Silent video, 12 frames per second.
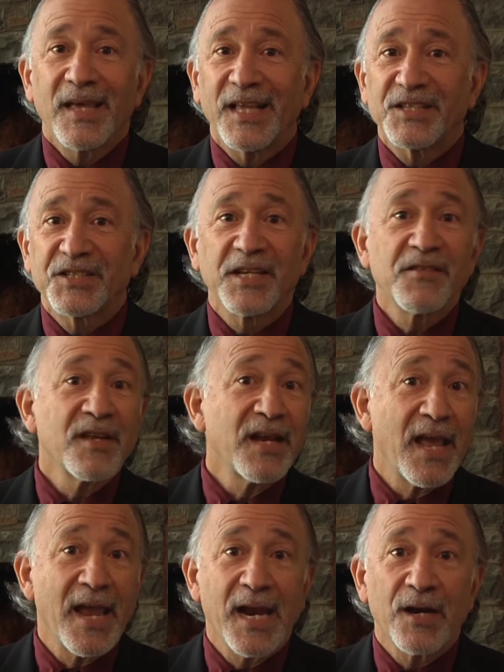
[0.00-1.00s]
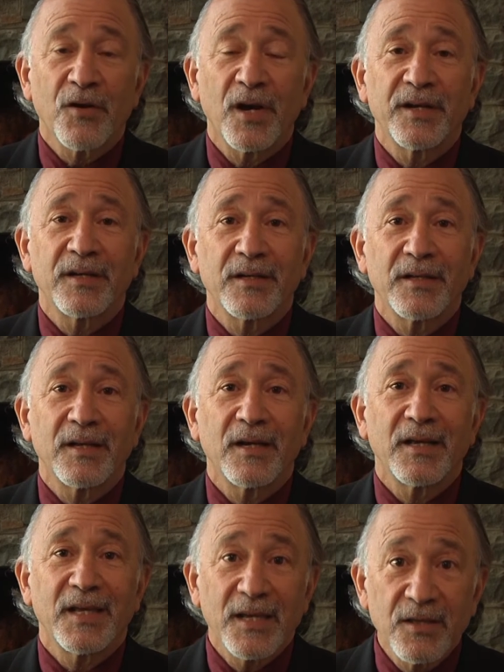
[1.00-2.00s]
It's easy to err on
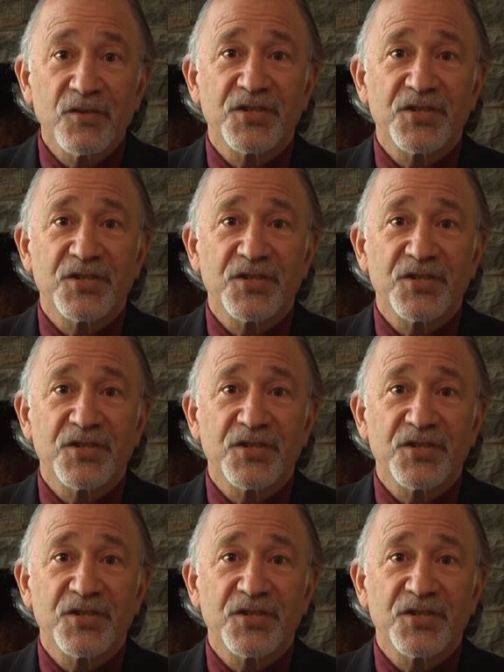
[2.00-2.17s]
either